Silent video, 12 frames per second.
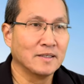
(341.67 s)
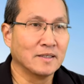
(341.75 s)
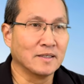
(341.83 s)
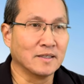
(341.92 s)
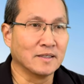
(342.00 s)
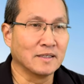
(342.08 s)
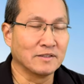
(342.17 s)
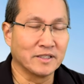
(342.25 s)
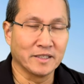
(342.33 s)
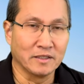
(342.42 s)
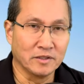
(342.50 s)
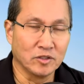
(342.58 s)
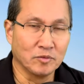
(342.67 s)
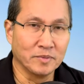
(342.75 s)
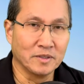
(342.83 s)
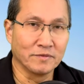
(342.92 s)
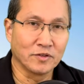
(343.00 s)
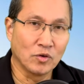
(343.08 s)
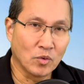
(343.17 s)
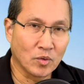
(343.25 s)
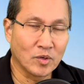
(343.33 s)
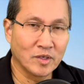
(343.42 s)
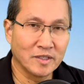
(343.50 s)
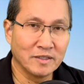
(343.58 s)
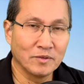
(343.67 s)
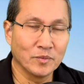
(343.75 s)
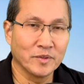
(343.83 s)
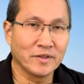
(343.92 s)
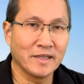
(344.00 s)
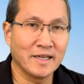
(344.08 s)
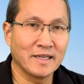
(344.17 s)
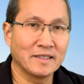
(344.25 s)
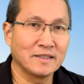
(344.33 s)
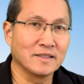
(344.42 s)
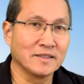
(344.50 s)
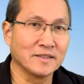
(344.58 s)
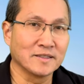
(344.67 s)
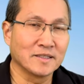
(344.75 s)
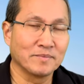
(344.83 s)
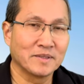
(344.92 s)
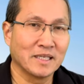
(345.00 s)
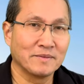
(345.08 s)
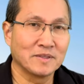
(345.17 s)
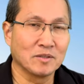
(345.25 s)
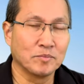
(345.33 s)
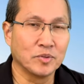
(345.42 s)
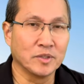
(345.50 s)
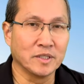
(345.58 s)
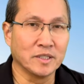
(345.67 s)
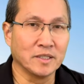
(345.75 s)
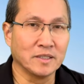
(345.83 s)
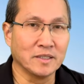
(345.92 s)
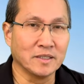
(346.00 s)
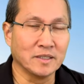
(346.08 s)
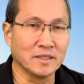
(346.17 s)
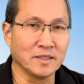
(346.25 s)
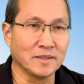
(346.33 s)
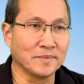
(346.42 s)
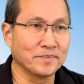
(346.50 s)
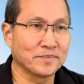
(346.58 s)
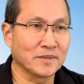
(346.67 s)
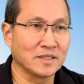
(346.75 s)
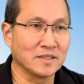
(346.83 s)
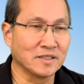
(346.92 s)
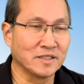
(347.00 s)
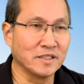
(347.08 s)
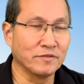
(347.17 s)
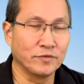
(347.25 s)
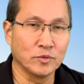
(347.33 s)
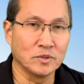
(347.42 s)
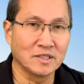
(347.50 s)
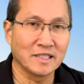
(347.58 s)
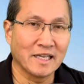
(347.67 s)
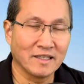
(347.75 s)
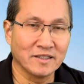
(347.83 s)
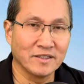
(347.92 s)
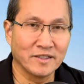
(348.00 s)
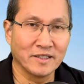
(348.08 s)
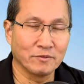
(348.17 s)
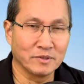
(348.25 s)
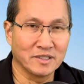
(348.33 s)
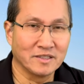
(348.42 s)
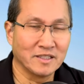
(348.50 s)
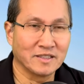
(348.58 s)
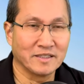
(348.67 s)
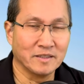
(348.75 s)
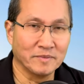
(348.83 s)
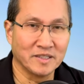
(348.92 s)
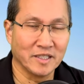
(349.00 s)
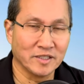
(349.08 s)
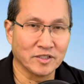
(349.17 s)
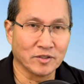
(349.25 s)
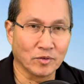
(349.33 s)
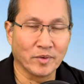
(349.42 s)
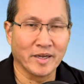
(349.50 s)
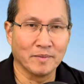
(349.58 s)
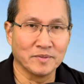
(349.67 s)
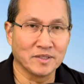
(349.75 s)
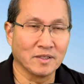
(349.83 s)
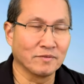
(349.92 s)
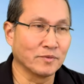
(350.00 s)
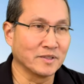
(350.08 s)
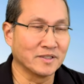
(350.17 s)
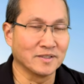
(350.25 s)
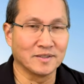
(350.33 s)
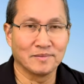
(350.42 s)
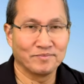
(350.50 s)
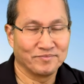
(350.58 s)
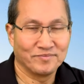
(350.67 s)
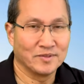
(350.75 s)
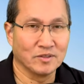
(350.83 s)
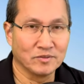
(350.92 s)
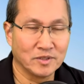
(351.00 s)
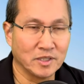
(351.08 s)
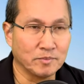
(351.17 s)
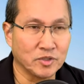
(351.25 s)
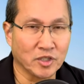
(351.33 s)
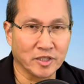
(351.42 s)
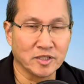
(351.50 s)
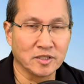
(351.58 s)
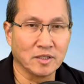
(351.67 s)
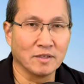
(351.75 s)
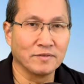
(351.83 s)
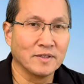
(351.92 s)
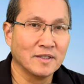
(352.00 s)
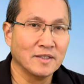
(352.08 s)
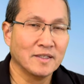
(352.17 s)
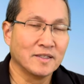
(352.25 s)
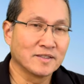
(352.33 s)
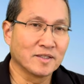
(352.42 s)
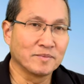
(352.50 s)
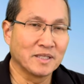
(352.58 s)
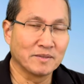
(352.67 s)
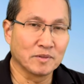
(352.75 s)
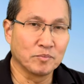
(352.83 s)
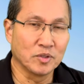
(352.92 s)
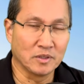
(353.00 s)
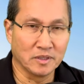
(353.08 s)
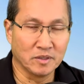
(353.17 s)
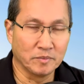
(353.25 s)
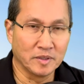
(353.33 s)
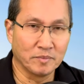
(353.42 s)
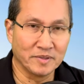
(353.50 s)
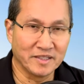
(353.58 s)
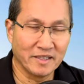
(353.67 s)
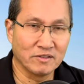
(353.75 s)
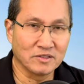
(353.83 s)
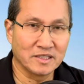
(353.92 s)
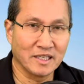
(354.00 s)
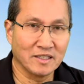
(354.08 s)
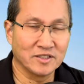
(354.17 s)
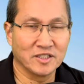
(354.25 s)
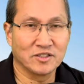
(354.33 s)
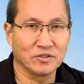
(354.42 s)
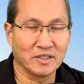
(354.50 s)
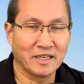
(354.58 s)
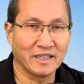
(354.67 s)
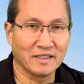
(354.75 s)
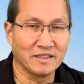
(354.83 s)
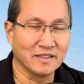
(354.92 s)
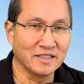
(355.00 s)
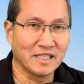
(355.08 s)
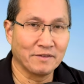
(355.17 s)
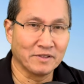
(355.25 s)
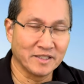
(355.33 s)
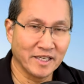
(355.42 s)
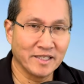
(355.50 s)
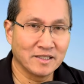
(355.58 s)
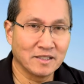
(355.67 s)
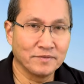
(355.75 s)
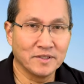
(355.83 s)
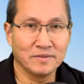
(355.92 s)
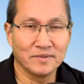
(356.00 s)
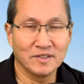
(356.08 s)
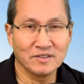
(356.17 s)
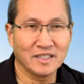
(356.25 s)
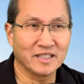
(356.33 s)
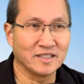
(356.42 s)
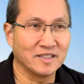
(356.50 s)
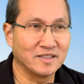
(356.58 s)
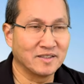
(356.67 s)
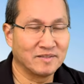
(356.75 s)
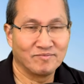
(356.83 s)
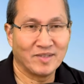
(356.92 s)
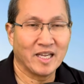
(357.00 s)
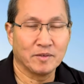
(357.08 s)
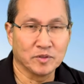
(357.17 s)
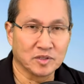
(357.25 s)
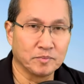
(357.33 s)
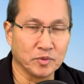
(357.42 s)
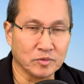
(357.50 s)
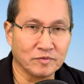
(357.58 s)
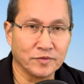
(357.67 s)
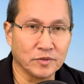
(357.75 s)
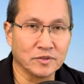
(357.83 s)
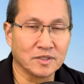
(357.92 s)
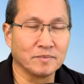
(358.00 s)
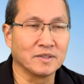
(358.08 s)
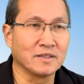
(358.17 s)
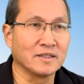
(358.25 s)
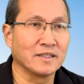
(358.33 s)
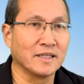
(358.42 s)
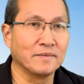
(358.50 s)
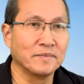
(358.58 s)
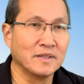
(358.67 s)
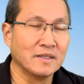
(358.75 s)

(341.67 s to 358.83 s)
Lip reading: I'll take a little bit of corn with that. Sometimes I'll put in the seafood salad thing, which is just imitation crab stuff, which is, you know, cheap, junky stuff. Sometimes I'll put a little bit of potato salad just so that I can at least have a taste of it, you know, like a tablespoonful, something like that.